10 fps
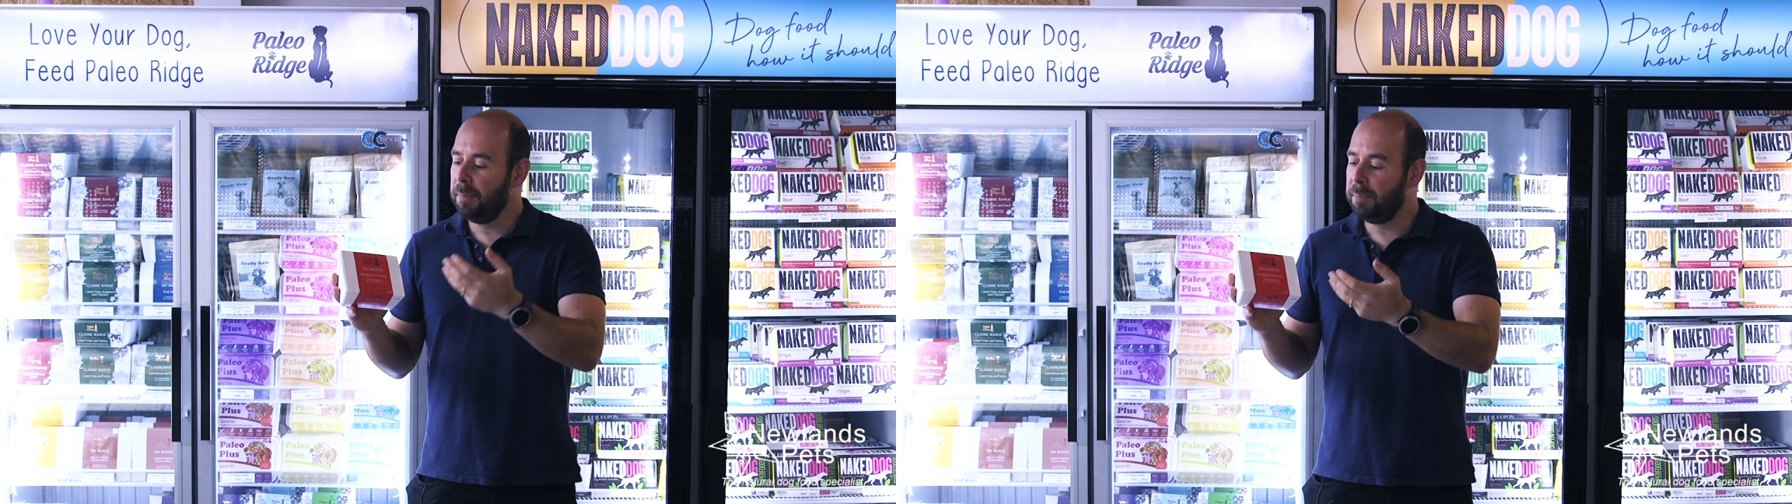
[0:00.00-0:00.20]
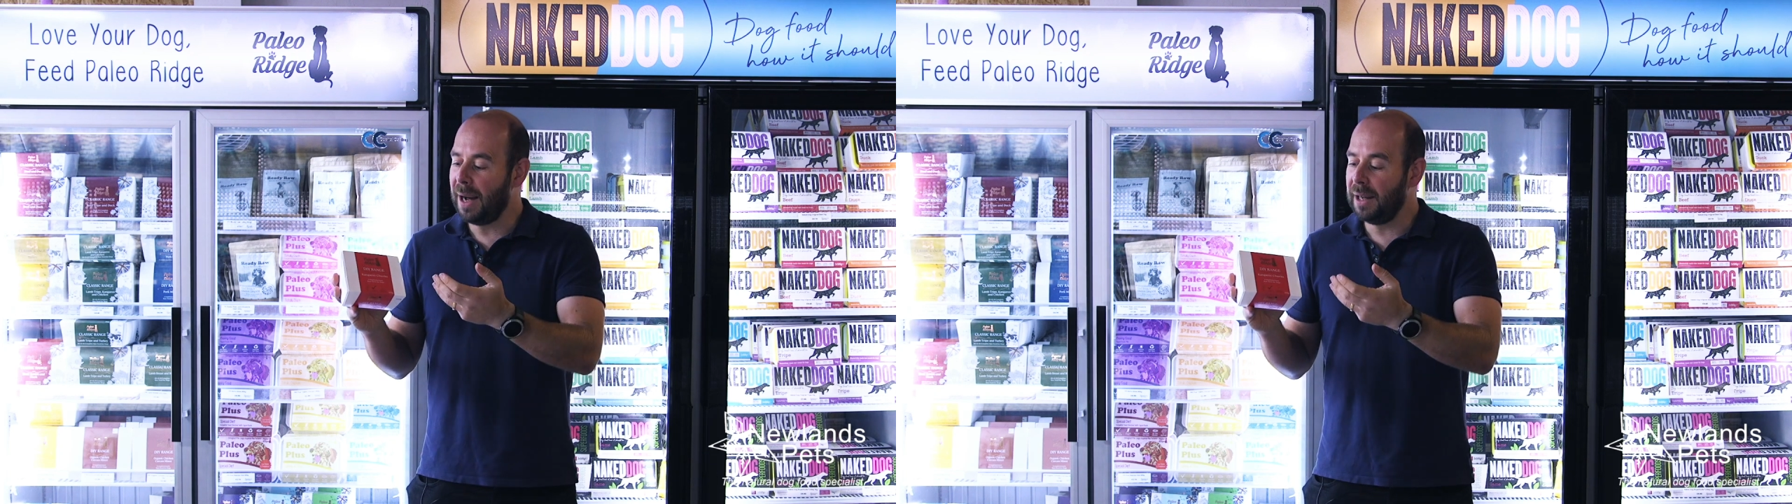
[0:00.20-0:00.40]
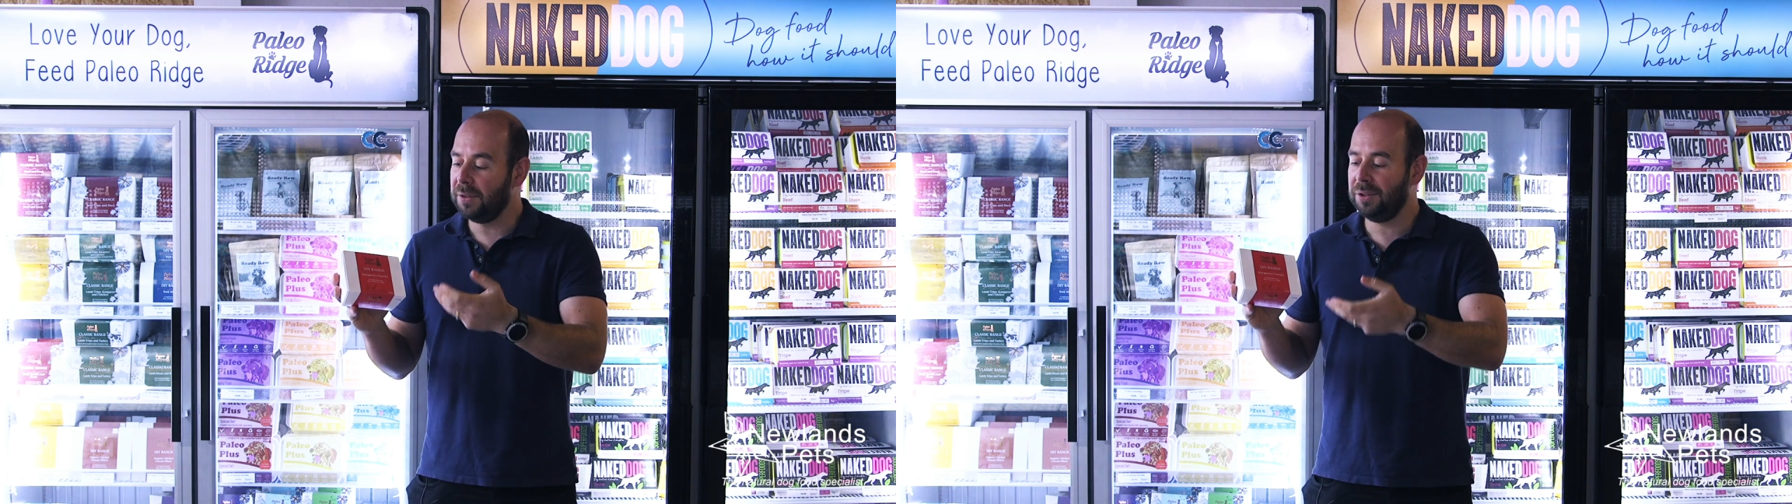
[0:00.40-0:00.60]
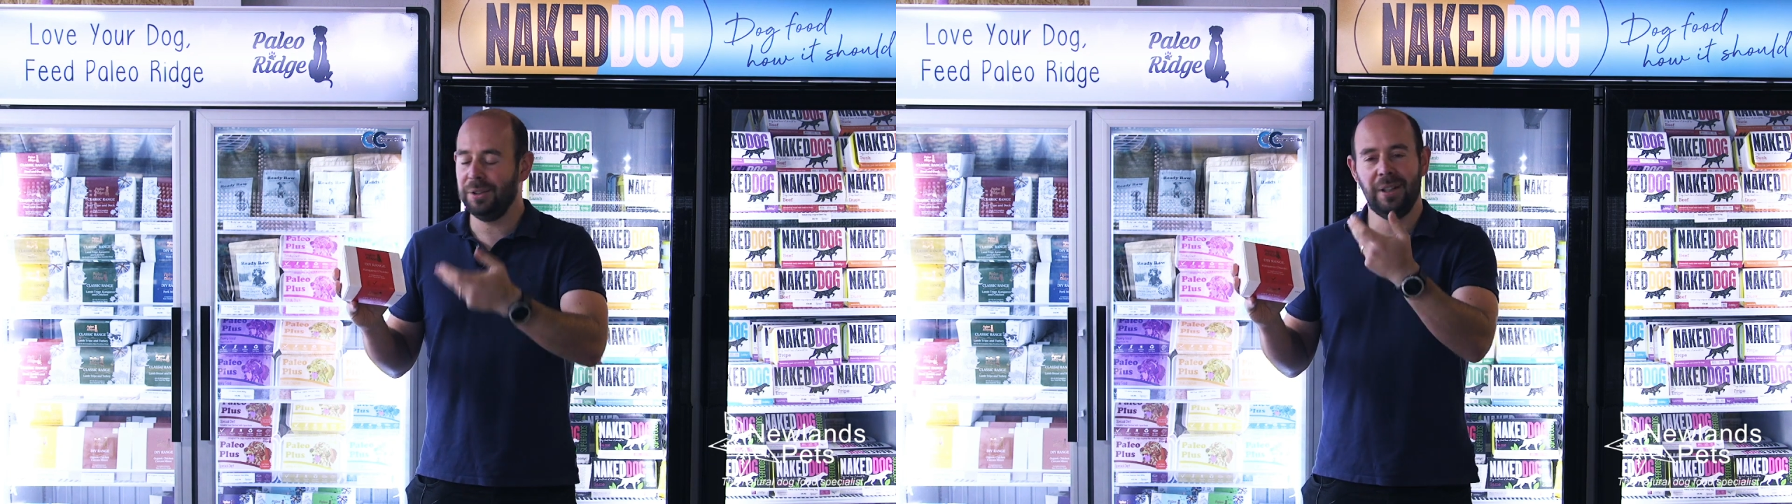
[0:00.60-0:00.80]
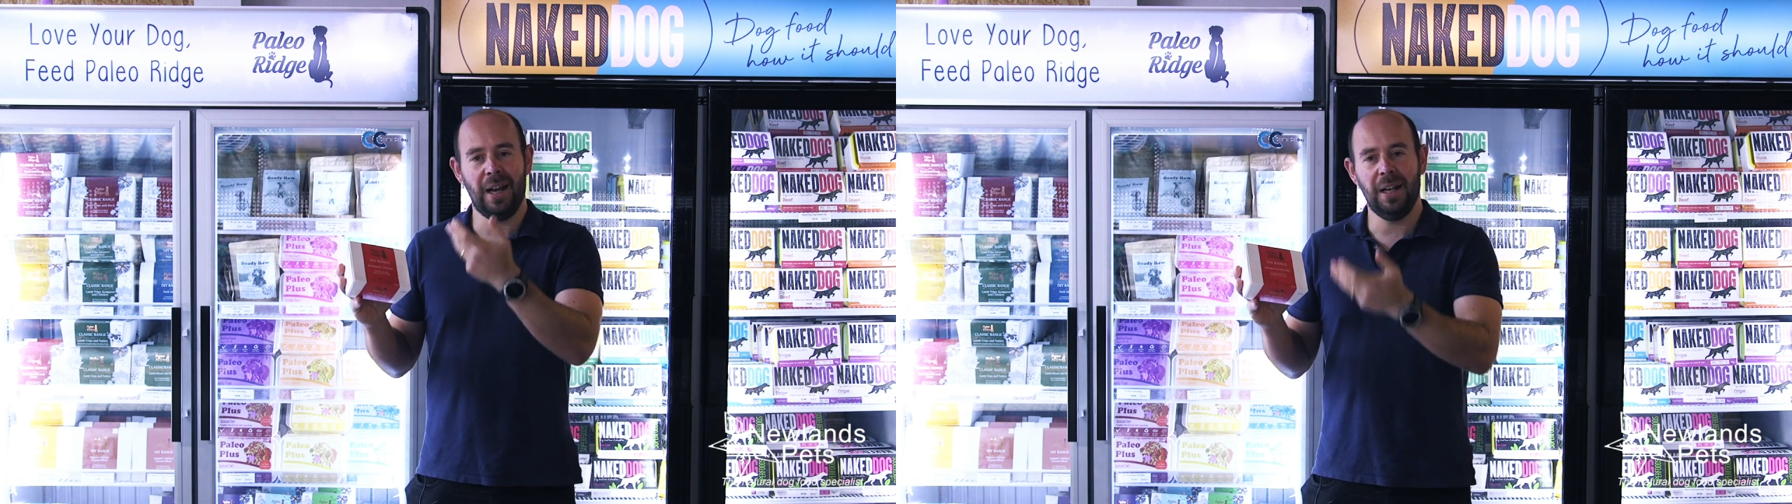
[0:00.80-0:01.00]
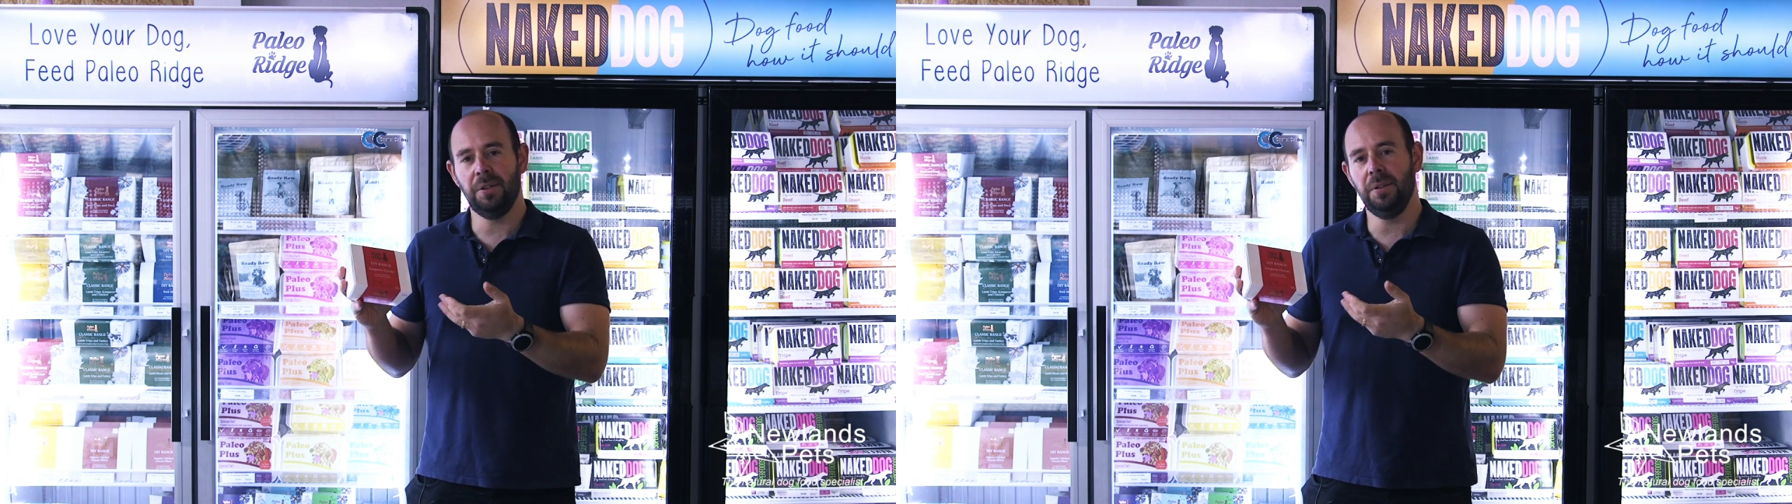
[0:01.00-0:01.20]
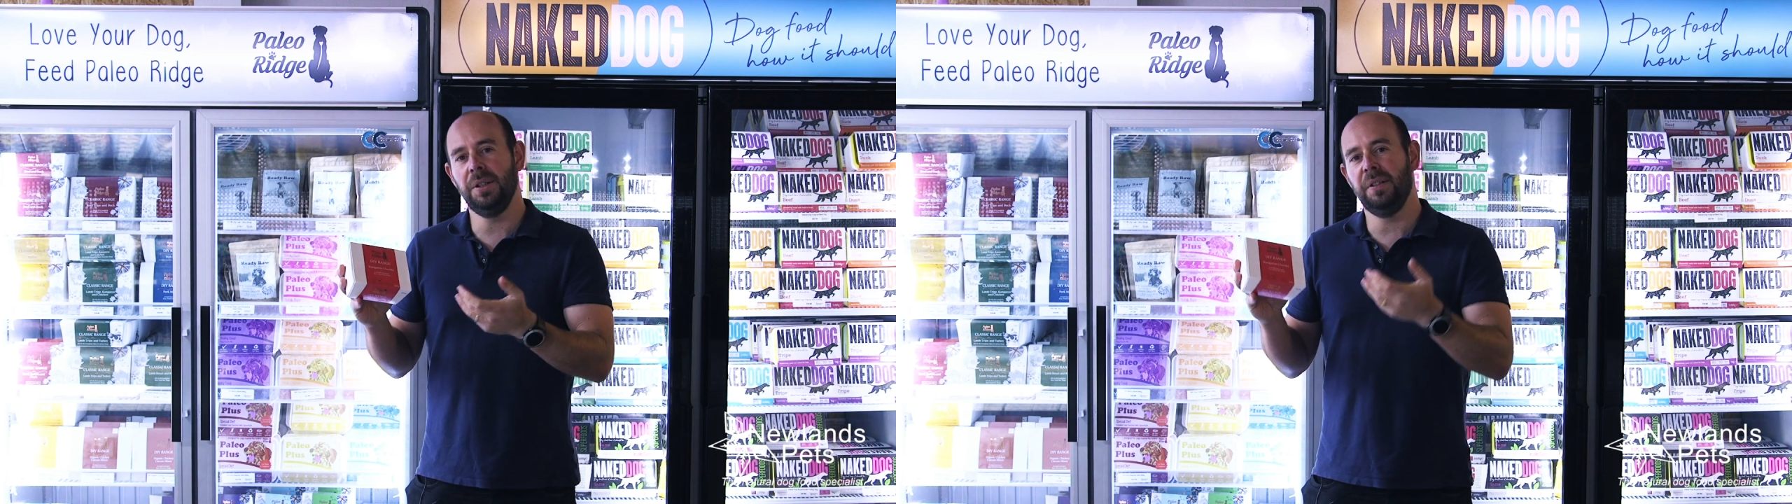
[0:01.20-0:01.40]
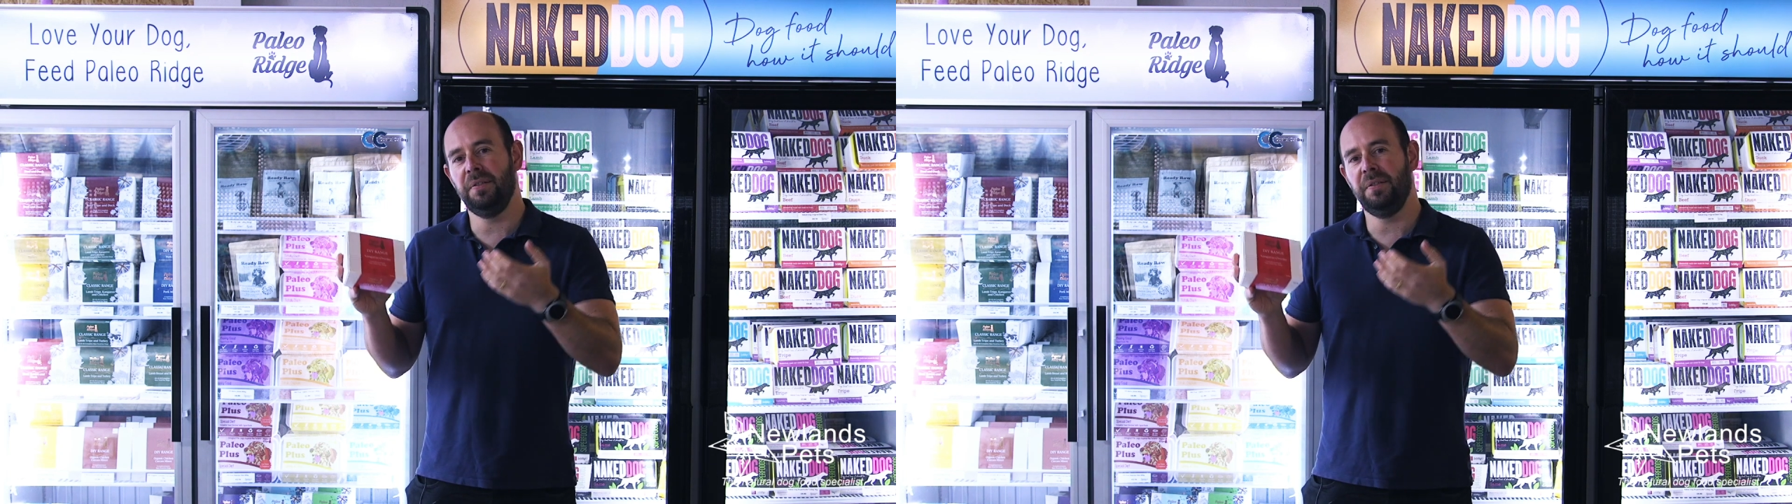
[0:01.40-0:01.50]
But kangaroo is